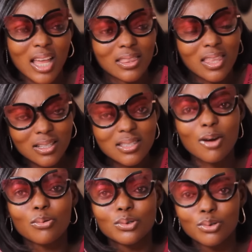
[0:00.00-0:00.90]
But there are things
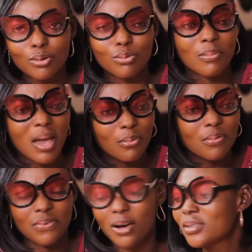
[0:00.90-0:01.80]
they will do. Women
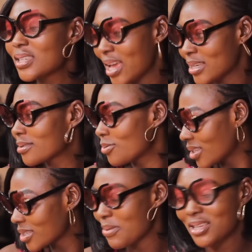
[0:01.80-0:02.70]
will felt, yes,
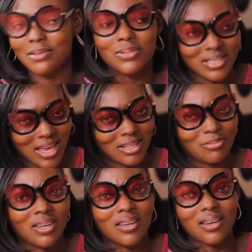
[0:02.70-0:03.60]
with this person
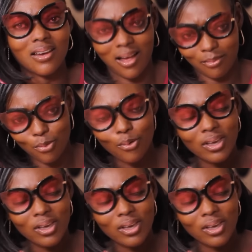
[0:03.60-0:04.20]
beside me, I'm